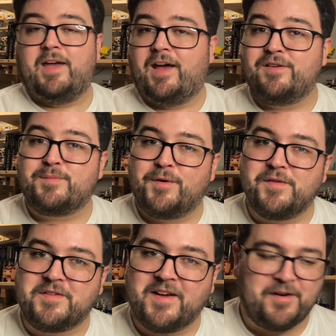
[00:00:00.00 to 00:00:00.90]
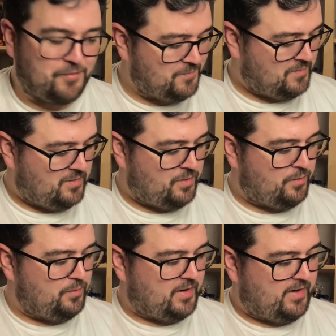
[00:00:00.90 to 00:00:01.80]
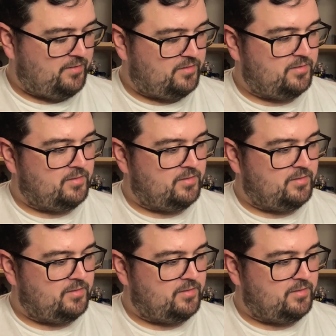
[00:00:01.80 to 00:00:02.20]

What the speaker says: as per the title throughout.